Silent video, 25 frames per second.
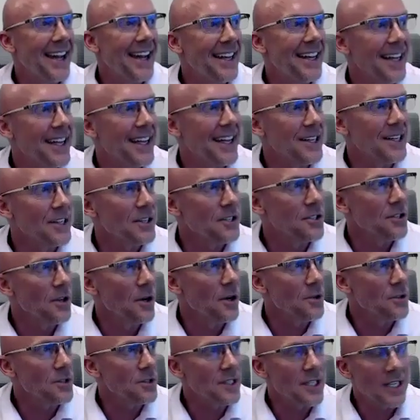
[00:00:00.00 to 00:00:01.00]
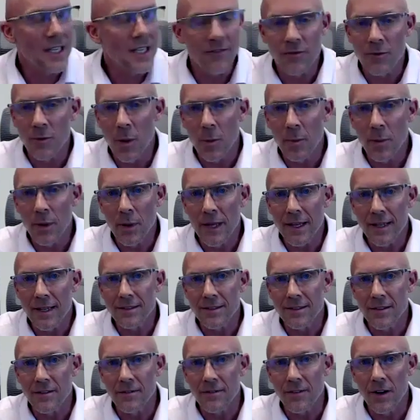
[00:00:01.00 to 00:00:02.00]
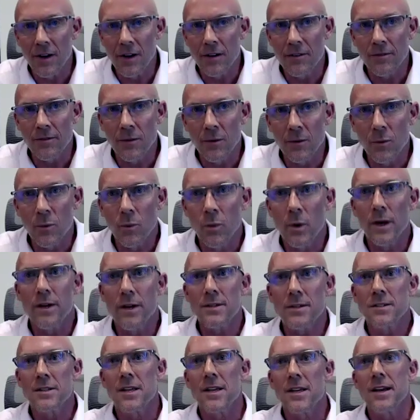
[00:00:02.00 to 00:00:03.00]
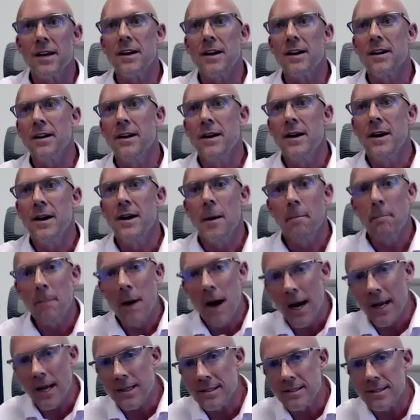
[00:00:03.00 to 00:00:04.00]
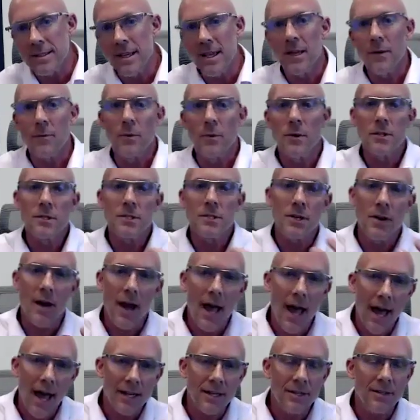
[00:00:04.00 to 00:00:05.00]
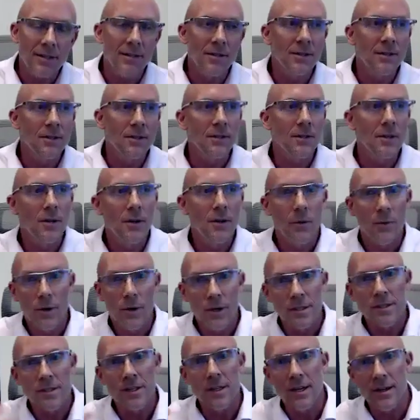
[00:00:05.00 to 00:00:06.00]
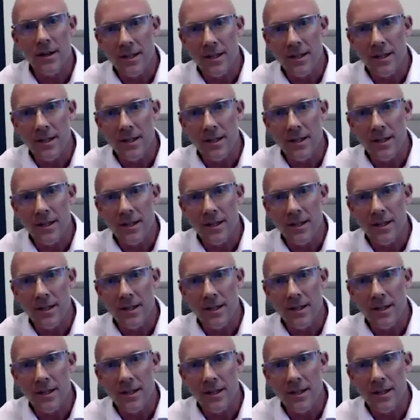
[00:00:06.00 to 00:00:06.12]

And so seeing from a place of where's their mindset, where's their attitude, where's their